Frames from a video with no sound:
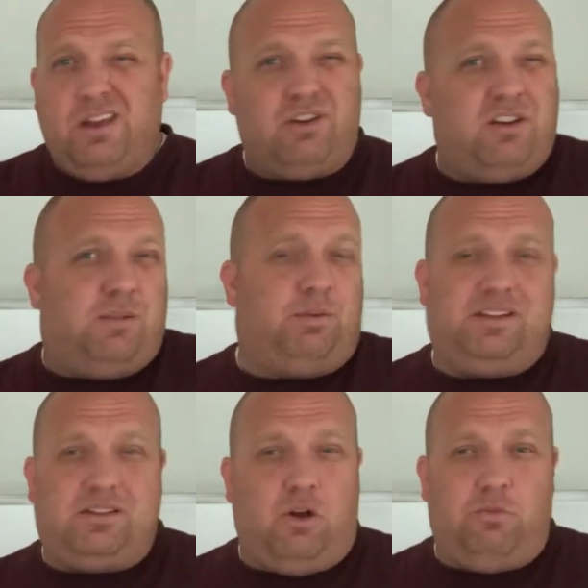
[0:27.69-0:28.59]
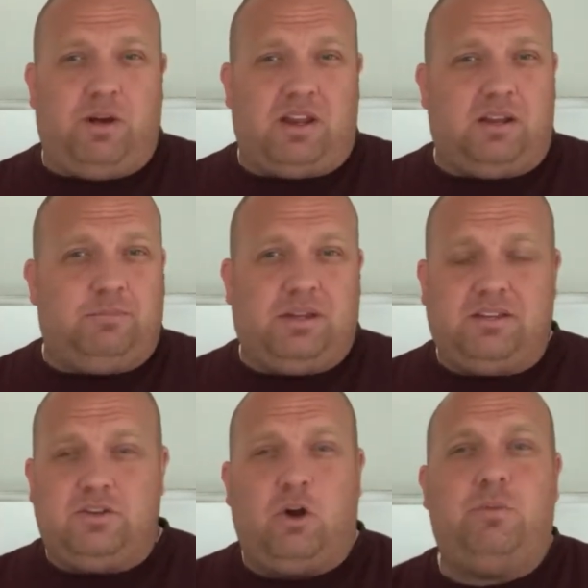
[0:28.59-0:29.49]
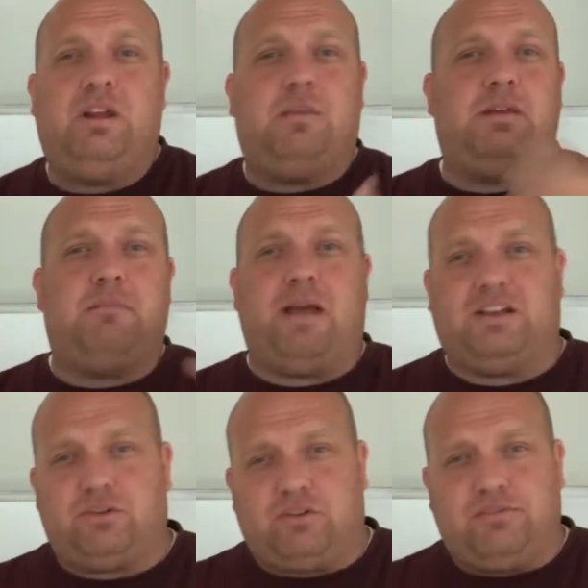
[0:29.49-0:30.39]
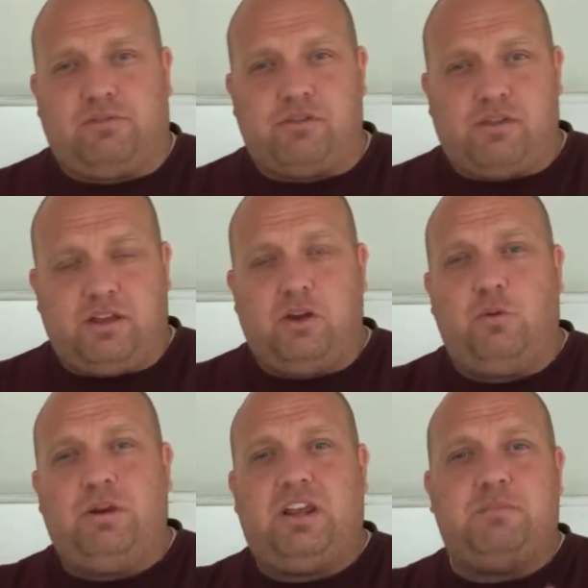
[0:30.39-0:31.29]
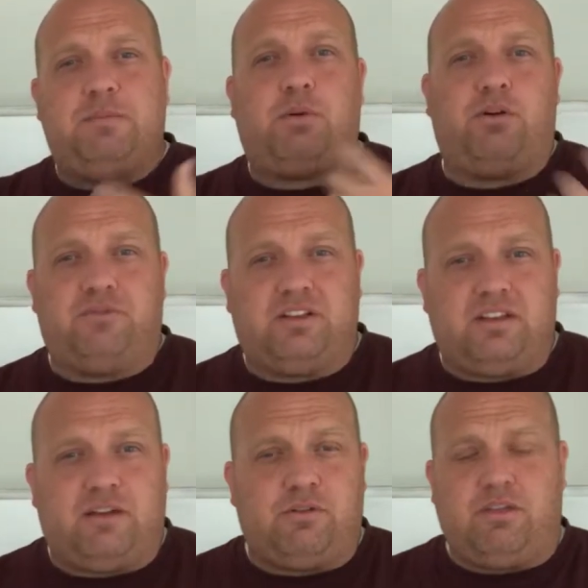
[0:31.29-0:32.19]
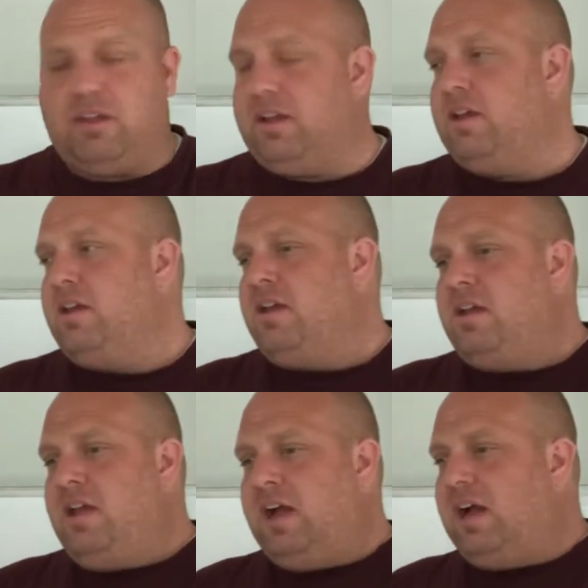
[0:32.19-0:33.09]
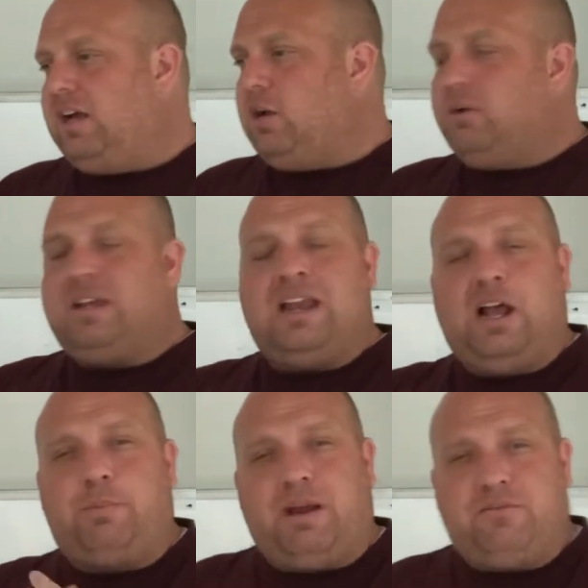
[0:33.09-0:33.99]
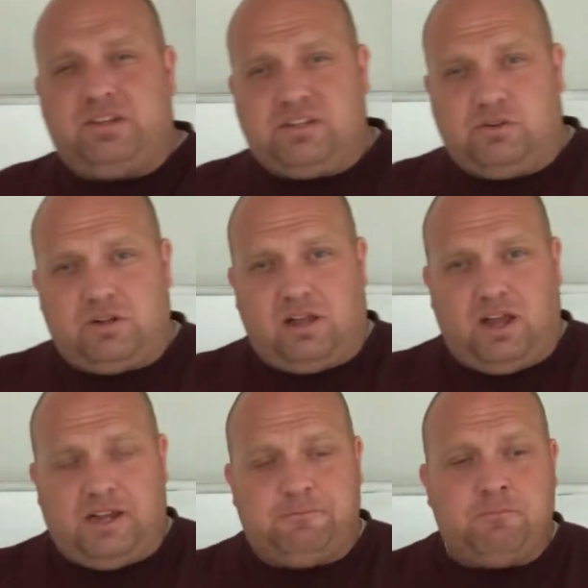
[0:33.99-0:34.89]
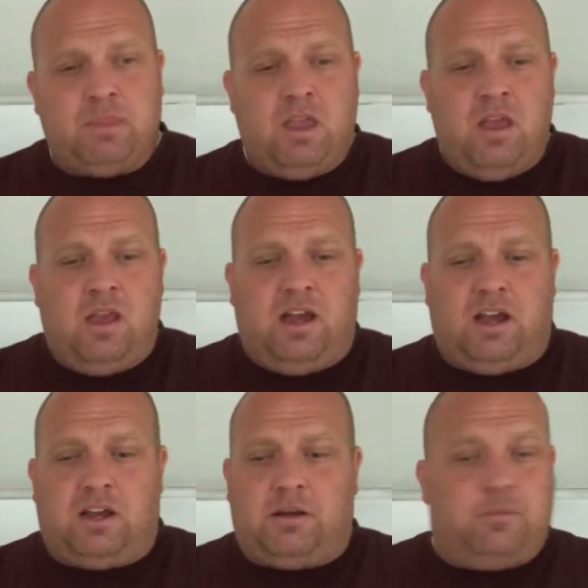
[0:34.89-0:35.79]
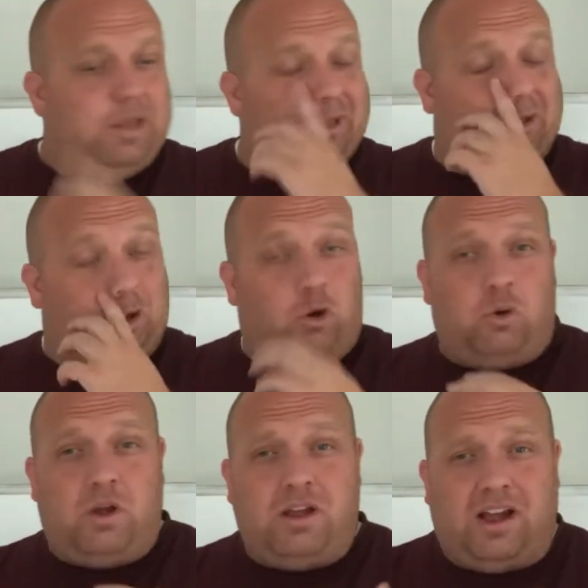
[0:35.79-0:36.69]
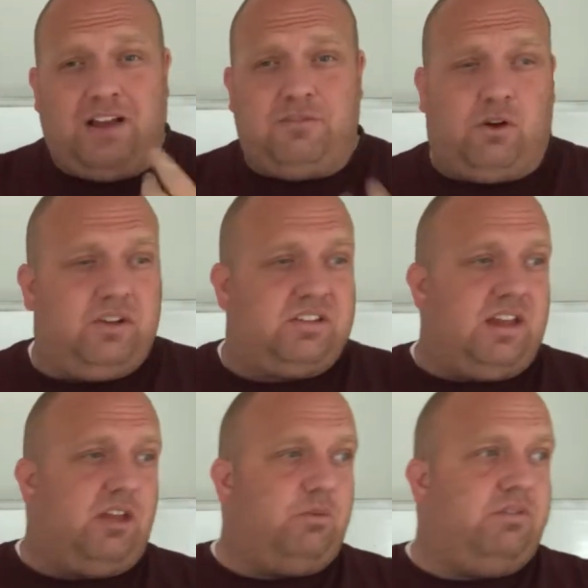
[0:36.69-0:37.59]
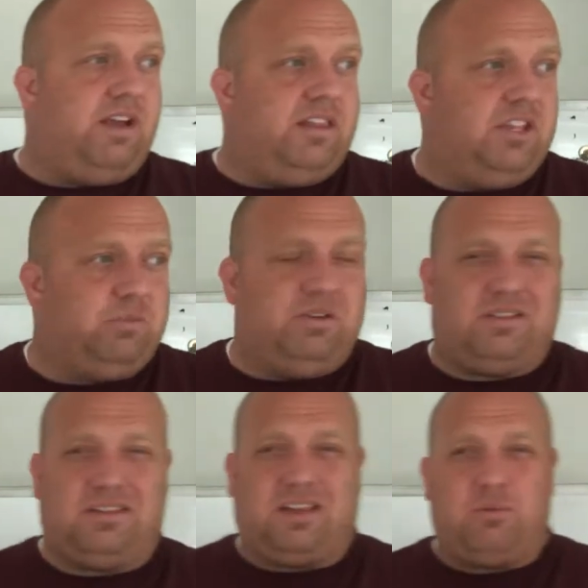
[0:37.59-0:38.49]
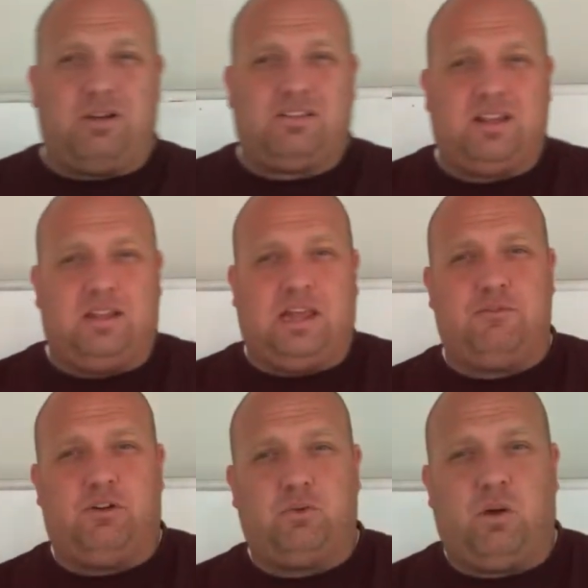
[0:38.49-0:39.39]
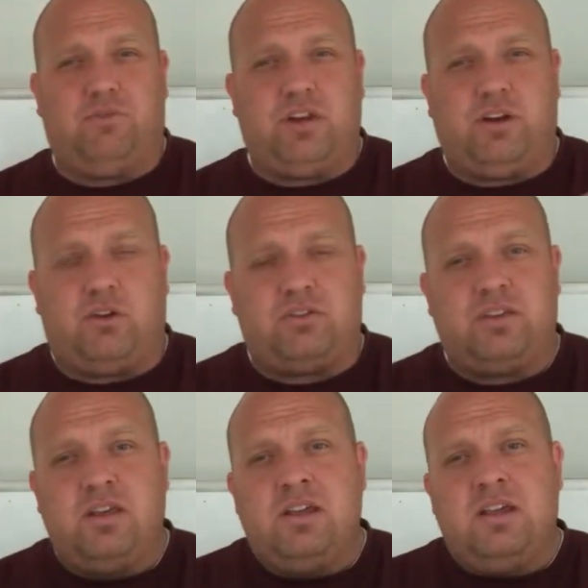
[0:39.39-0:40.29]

you're going to please nobody, because nobody can be a master of everything. Nobody can be perfect at everything. No one can help every single client. And so I've noticed now that we've had this business, I want to say 11 or 12 years,